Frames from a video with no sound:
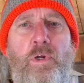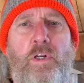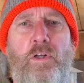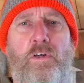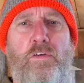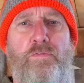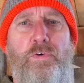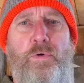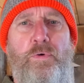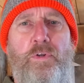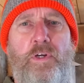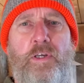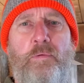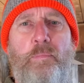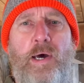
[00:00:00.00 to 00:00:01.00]
looking forward to
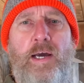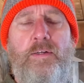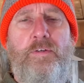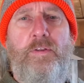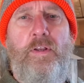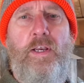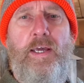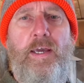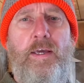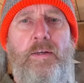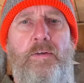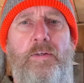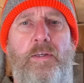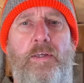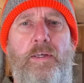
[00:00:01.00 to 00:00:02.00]
getting back to the
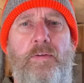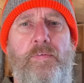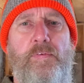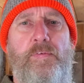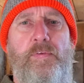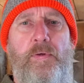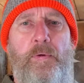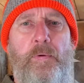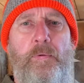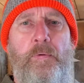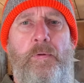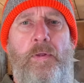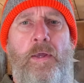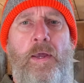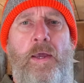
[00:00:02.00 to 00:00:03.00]
land. It's
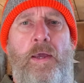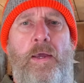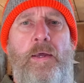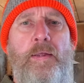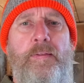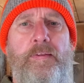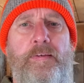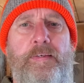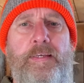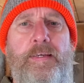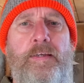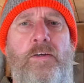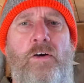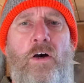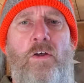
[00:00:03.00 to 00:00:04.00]
the
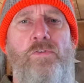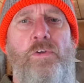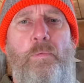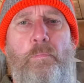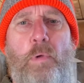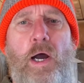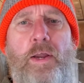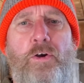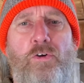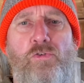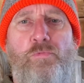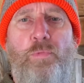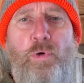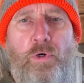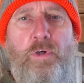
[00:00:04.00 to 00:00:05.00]
deed calls it Miners
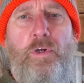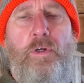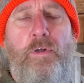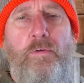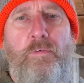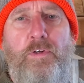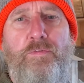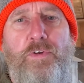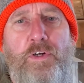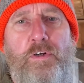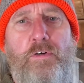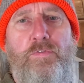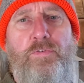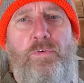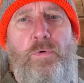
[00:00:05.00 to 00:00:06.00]
Brook. Lived here
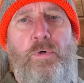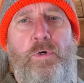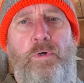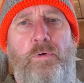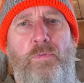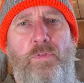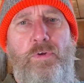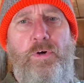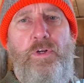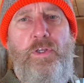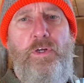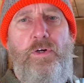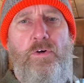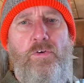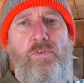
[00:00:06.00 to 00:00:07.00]
for 30
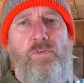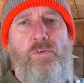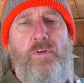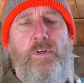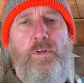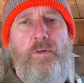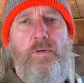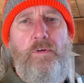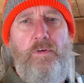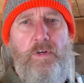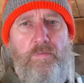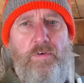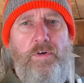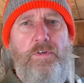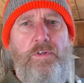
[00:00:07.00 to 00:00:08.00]
years,
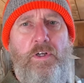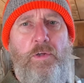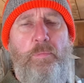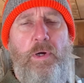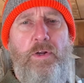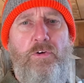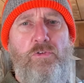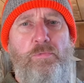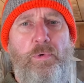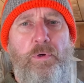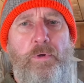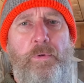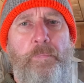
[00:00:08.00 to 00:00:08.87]
never heard tell of Miners Brook.